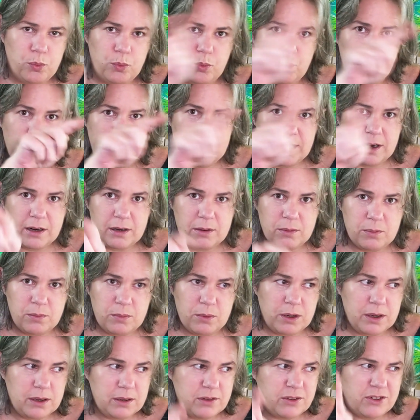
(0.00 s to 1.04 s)
where,
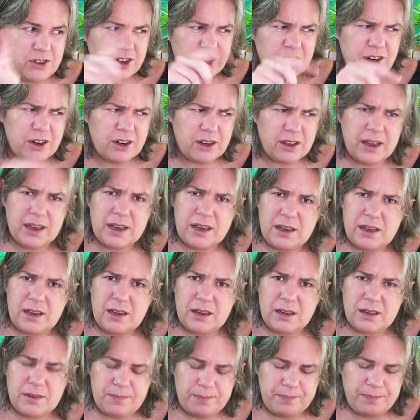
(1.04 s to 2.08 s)
what, do you know, like,
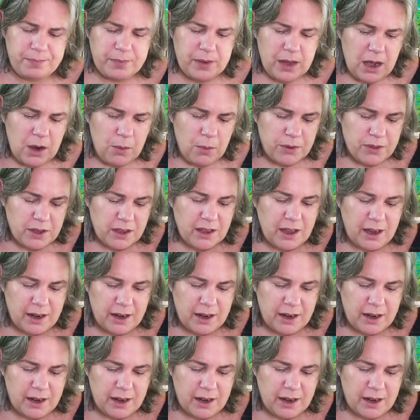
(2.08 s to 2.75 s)
with a